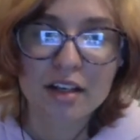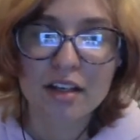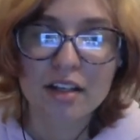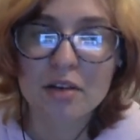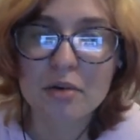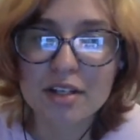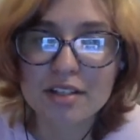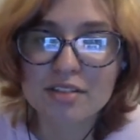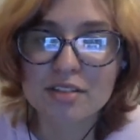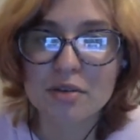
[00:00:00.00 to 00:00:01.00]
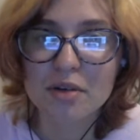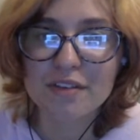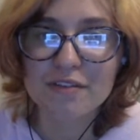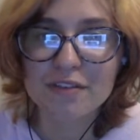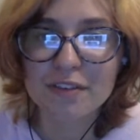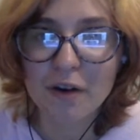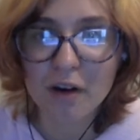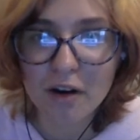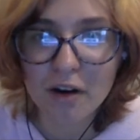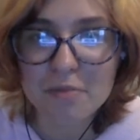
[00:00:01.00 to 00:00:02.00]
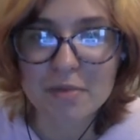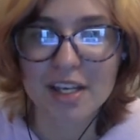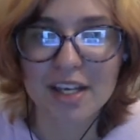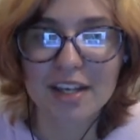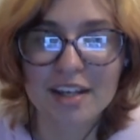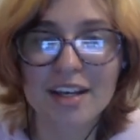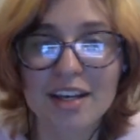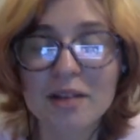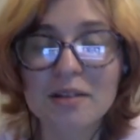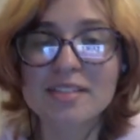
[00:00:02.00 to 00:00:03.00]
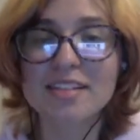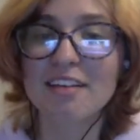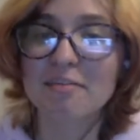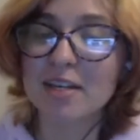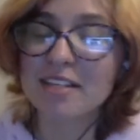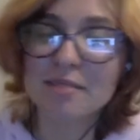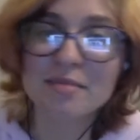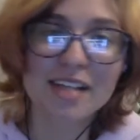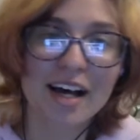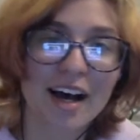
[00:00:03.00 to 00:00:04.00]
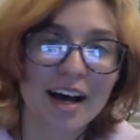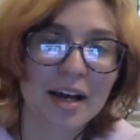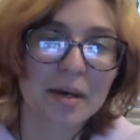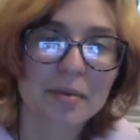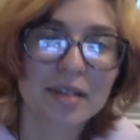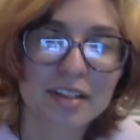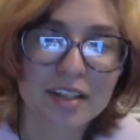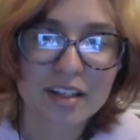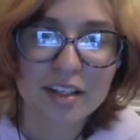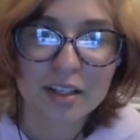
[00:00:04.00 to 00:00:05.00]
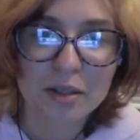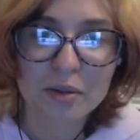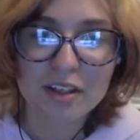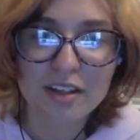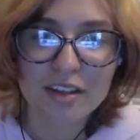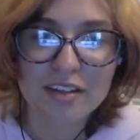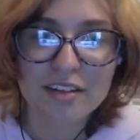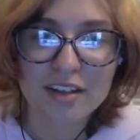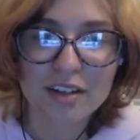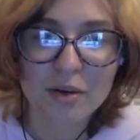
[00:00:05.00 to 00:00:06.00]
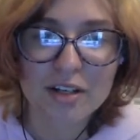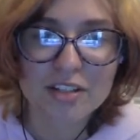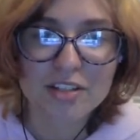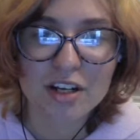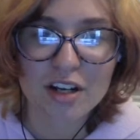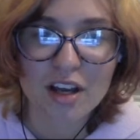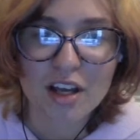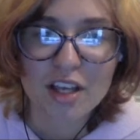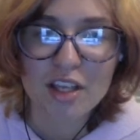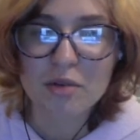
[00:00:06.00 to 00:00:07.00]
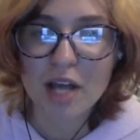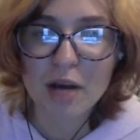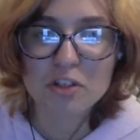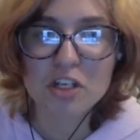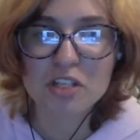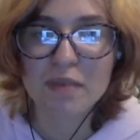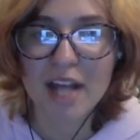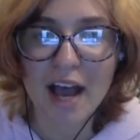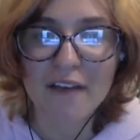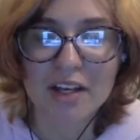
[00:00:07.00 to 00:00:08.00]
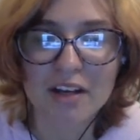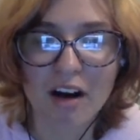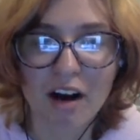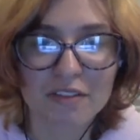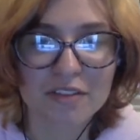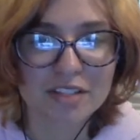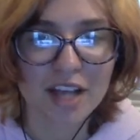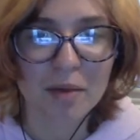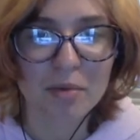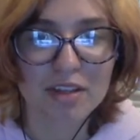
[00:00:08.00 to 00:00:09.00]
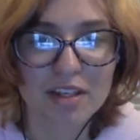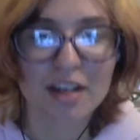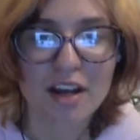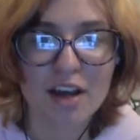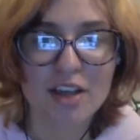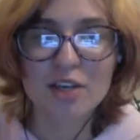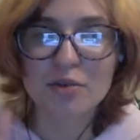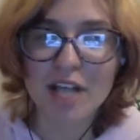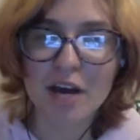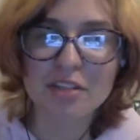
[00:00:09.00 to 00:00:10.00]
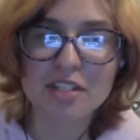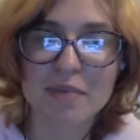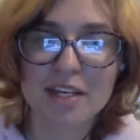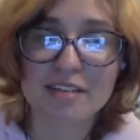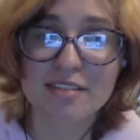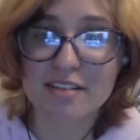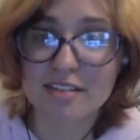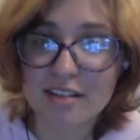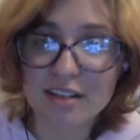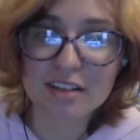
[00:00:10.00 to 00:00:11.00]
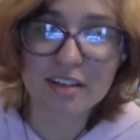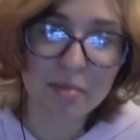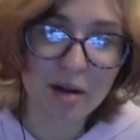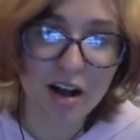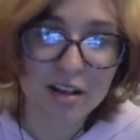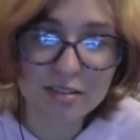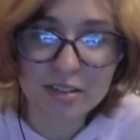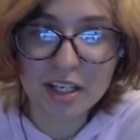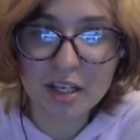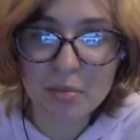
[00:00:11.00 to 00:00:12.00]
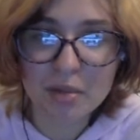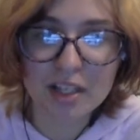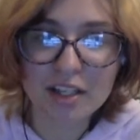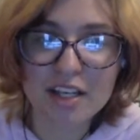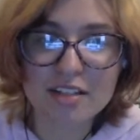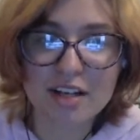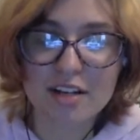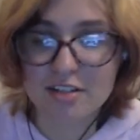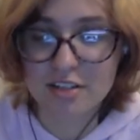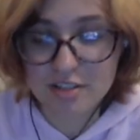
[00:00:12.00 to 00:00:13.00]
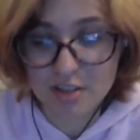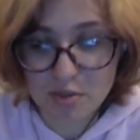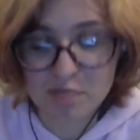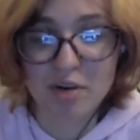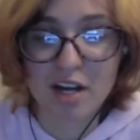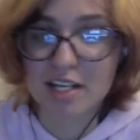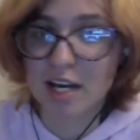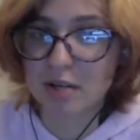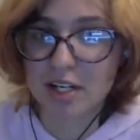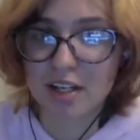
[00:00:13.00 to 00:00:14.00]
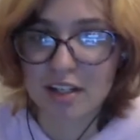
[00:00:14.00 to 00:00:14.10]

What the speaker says: You can do it for me. It'll save me some time. You look at the thing in question. You doubt she's been having an awful time with it. You doubt this because it's still in the box, looking completely untouched since it was brought down here.